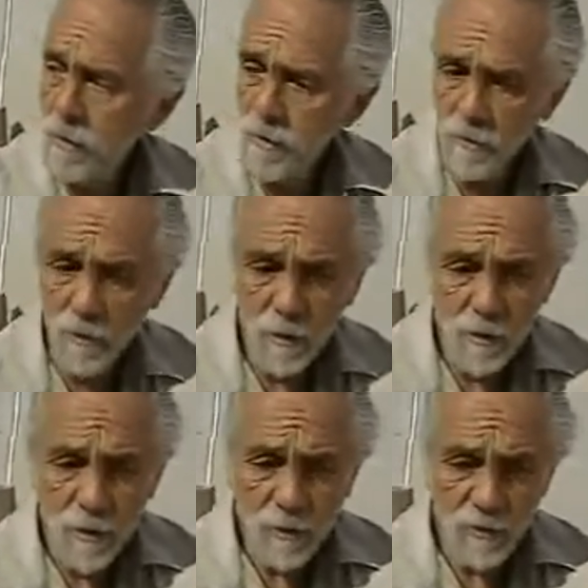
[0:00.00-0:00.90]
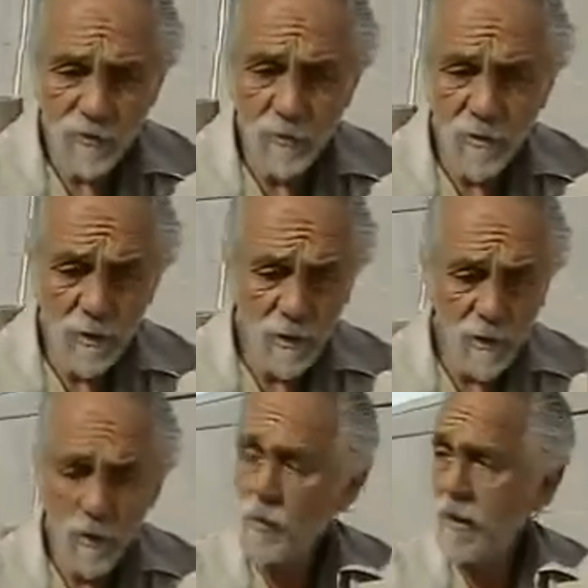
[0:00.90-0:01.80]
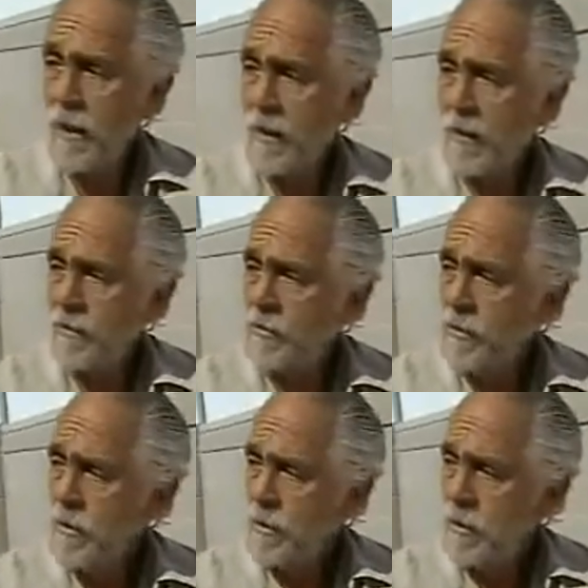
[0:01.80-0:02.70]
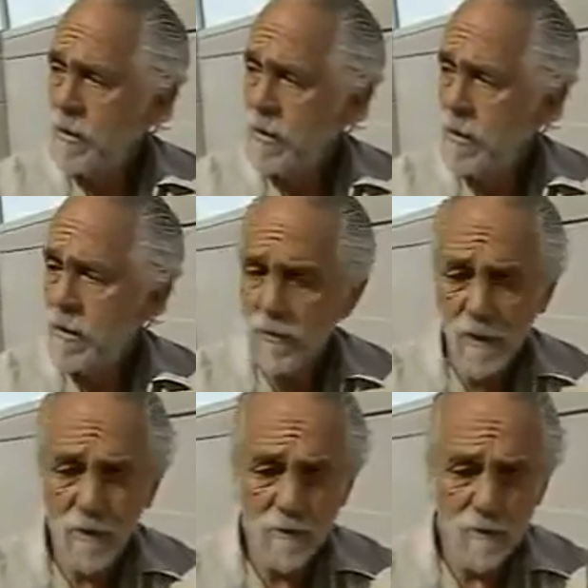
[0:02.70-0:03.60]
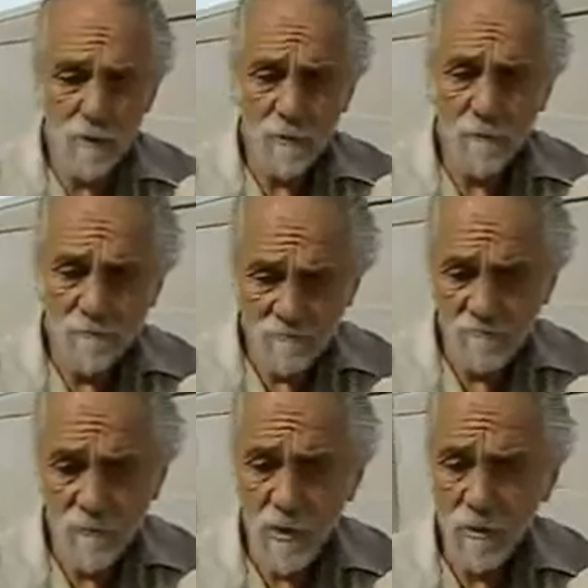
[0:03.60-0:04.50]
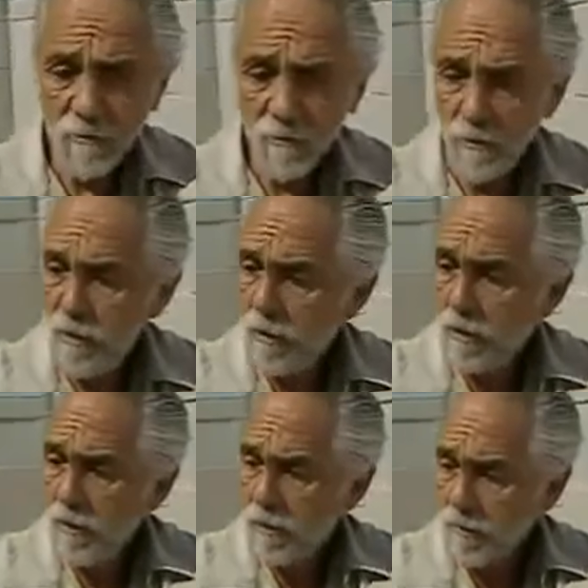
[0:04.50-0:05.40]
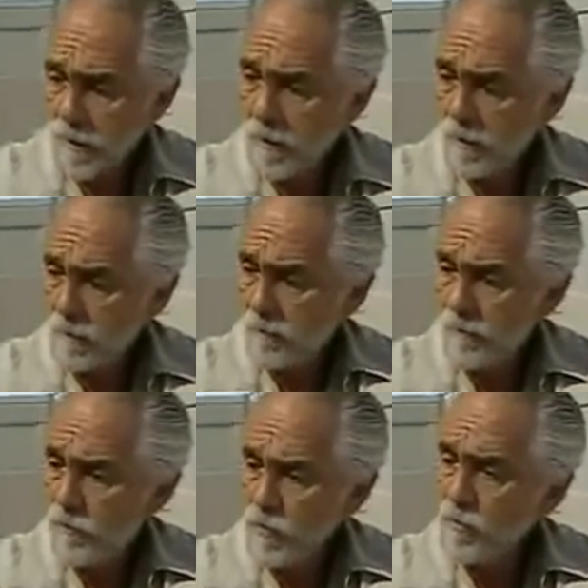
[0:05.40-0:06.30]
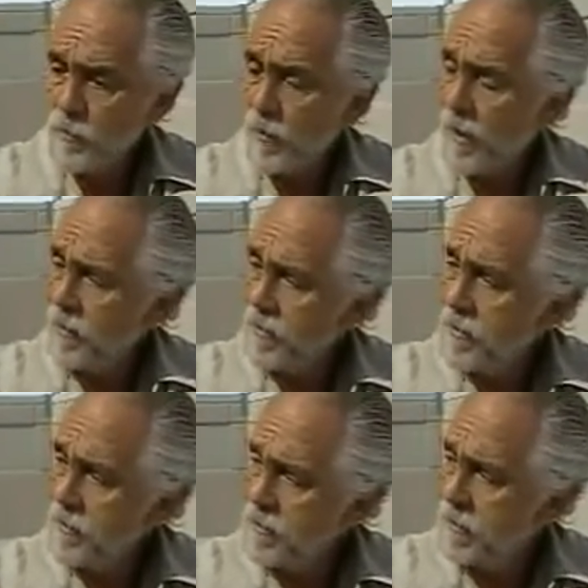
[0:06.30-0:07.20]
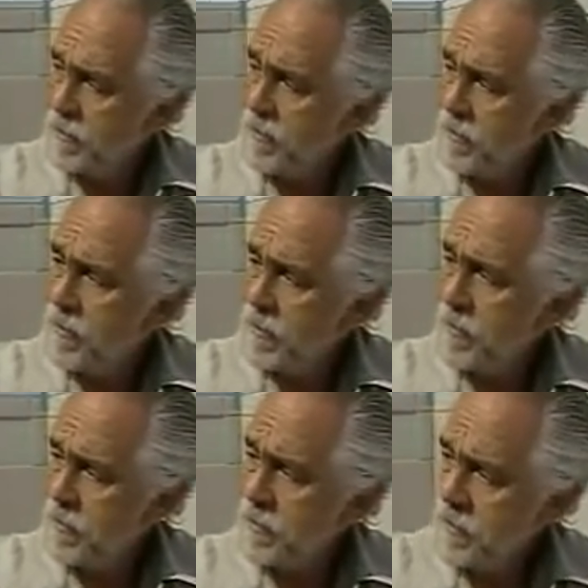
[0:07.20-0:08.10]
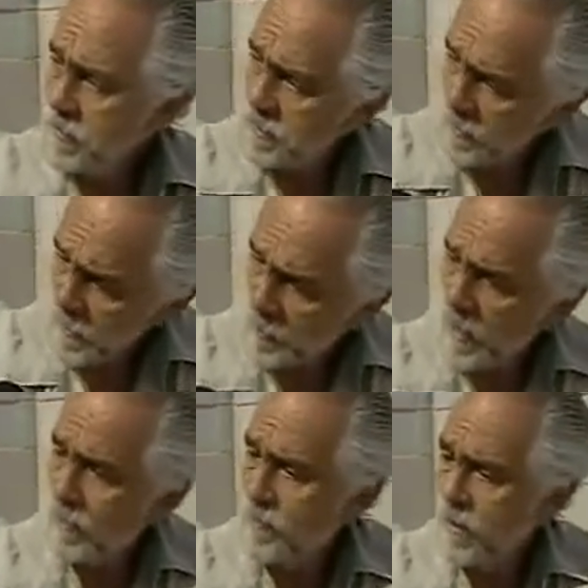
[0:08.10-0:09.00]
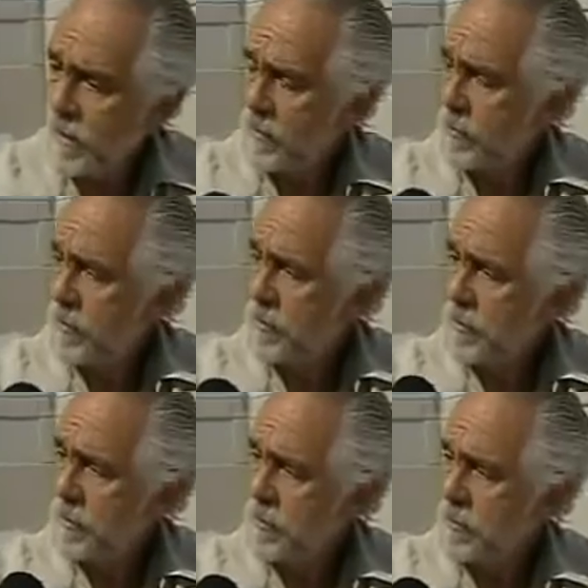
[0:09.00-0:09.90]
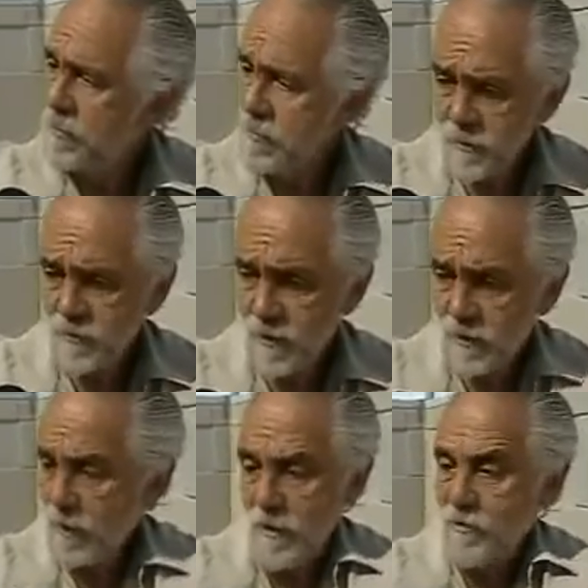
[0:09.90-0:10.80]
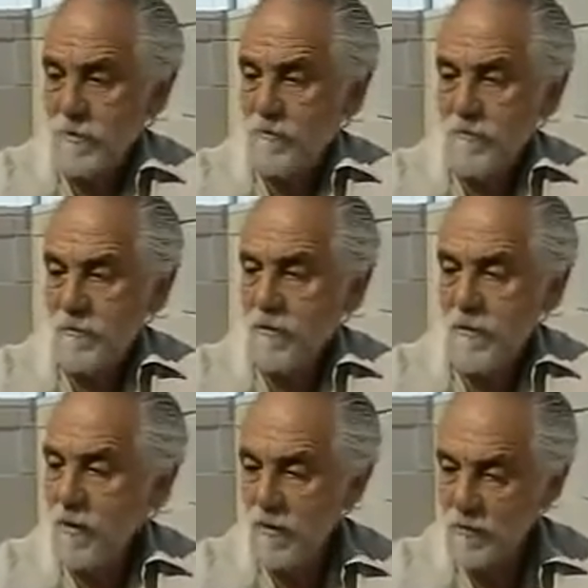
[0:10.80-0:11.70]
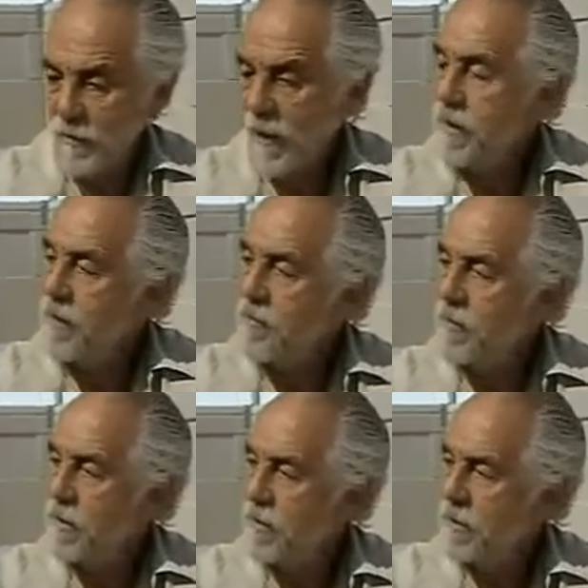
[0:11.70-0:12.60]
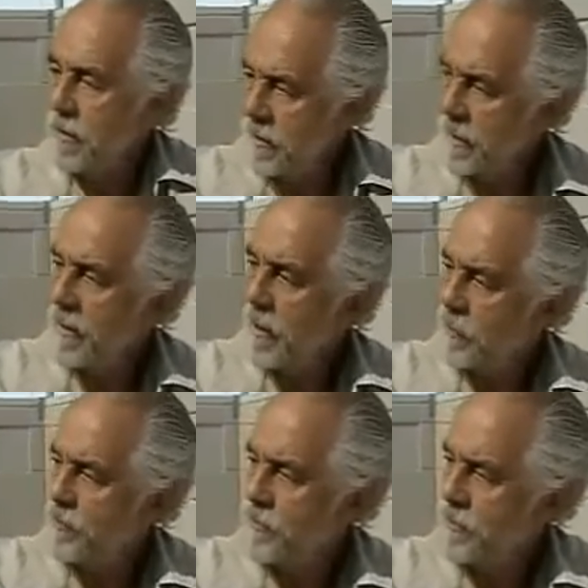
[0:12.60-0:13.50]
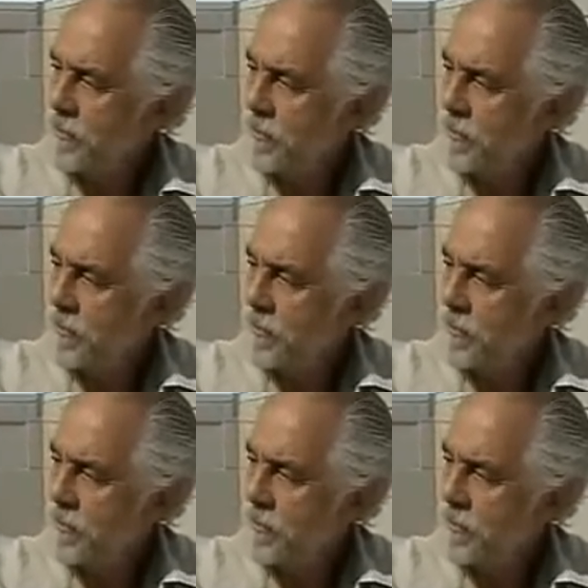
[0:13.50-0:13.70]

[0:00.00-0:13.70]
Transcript: You know, there's been heroin addicts uh, that uh, you know they use pot to, to to come off the heroin. You know, just it, it doesn't they don't like it, but it it helps.